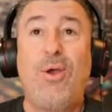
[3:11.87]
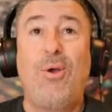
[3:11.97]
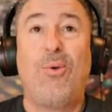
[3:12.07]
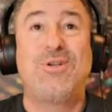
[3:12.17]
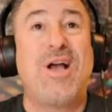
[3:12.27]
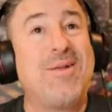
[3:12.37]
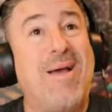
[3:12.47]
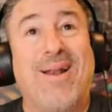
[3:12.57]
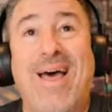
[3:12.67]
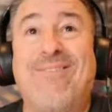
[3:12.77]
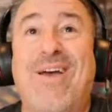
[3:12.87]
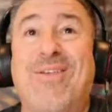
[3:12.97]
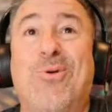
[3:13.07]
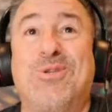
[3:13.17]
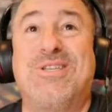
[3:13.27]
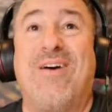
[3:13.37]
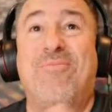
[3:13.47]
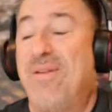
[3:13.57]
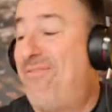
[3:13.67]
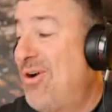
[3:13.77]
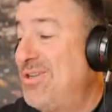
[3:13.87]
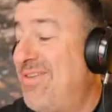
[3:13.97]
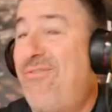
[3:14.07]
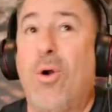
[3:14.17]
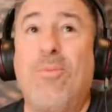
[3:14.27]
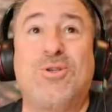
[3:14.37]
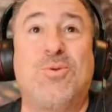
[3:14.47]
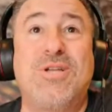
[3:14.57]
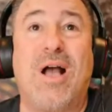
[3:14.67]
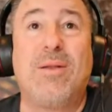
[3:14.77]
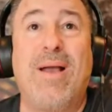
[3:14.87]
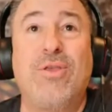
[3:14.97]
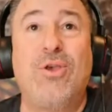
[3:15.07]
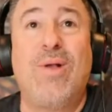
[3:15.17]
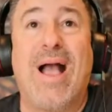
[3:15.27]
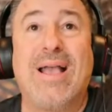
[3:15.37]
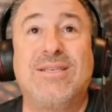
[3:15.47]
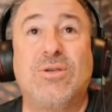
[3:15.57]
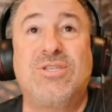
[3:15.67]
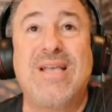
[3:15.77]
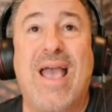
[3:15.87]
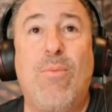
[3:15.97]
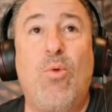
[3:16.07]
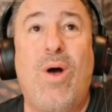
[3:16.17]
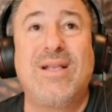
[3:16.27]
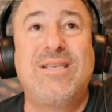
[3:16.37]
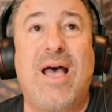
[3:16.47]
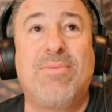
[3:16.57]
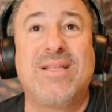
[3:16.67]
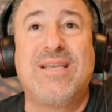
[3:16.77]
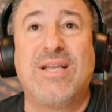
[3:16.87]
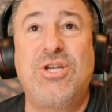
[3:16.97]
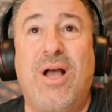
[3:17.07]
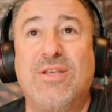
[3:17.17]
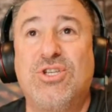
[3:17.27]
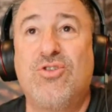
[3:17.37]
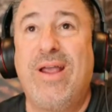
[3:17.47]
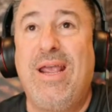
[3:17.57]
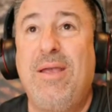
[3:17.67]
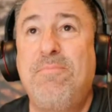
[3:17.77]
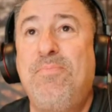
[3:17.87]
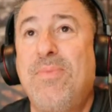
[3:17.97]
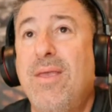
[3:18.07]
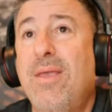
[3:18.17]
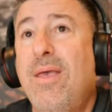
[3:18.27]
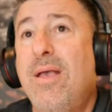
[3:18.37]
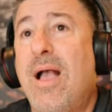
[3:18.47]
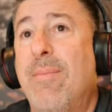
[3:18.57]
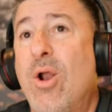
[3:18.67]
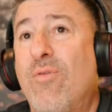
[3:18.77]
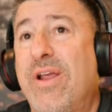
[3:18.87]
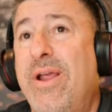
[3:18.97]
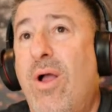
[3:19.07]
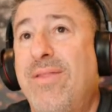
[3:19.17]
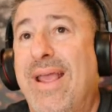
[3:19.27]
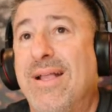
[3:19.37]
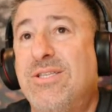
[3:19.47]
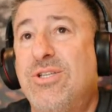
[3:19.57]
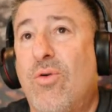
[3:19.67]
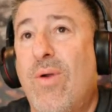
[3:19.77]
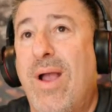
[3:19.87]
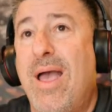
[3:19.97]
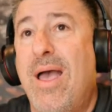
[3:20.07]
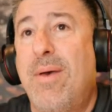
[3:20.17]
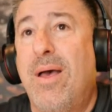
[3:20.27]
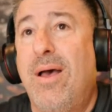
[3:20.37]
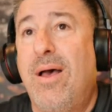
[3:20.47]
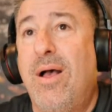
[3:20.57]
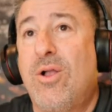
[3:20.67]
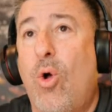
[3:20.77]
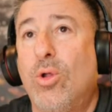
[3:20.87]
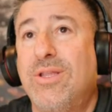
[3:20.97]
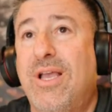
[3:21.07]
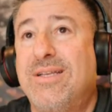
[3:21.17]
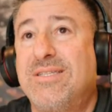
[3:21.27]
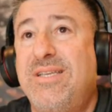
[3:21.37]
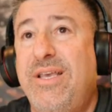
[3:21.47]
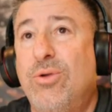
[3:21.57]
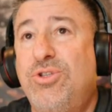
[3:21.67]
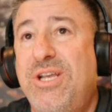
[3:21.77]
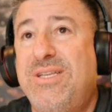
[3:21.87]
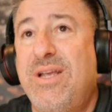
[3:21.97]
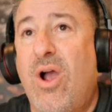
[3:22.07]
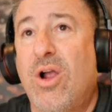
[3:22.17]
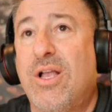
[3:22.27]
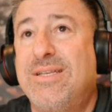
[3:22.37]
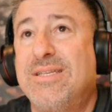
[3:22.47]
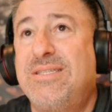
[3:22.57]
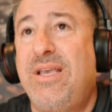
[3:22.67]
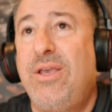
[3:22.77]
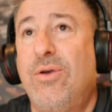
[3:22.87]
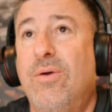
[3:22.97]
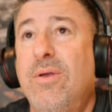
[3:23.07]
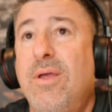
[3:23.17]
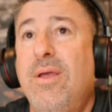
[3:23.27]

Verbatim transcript: We're talking about a lot of other cool stuff. But first and foremost, we're talking about you guys. So, Sam, what's up? Let's get you on the stream. Coming over here on Instagram, uh, Colton, good to see you. GTR, good to see you.